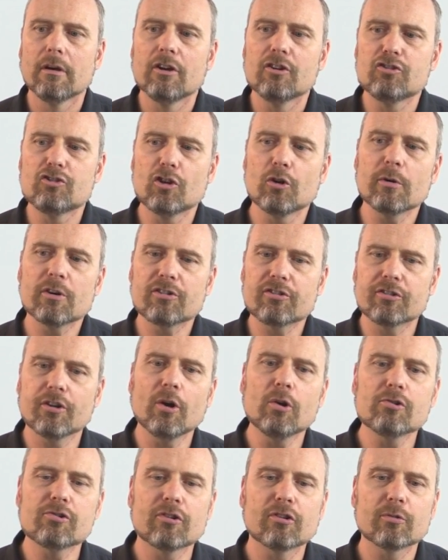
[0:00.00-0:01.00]
Jewish
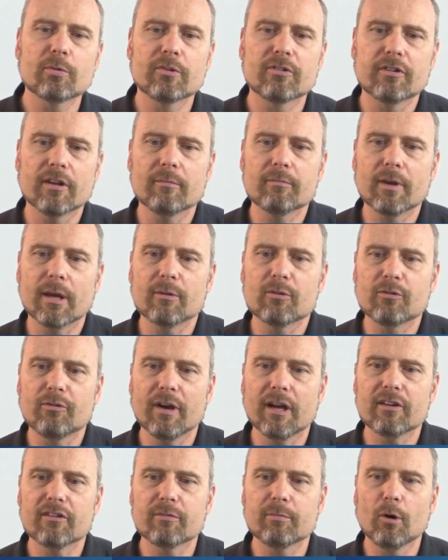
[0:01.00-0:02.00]
soldiers would sometimes
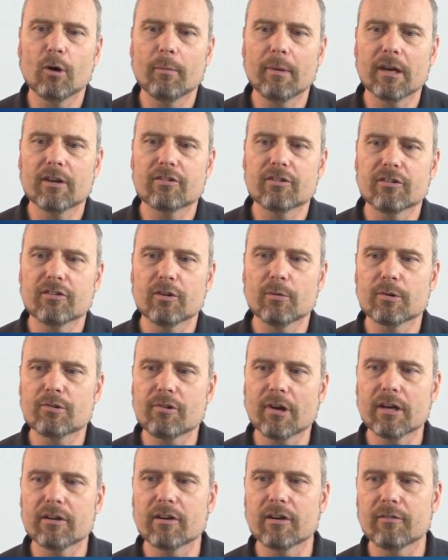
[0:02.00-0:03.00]
fight small militias who were
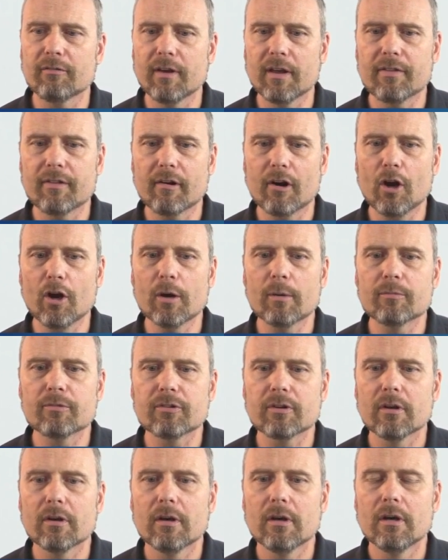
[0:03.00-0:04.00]
trying to defend their
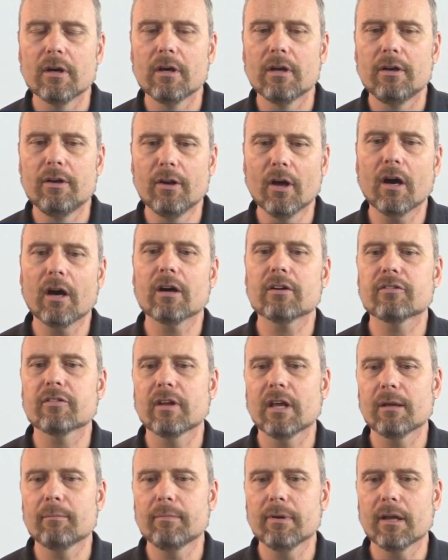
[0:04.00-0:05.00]
homes, not
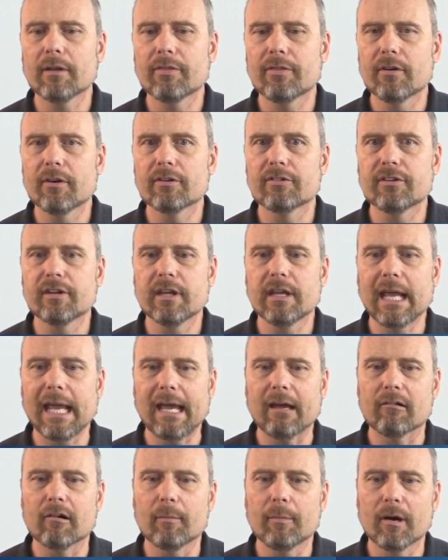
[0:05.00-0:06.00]
a bloodthirsty
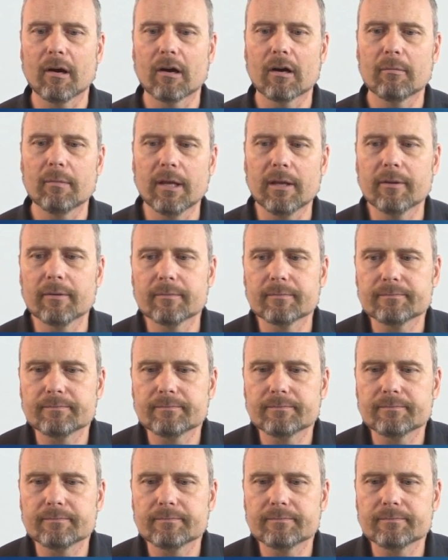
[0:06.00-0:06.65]
Arab army.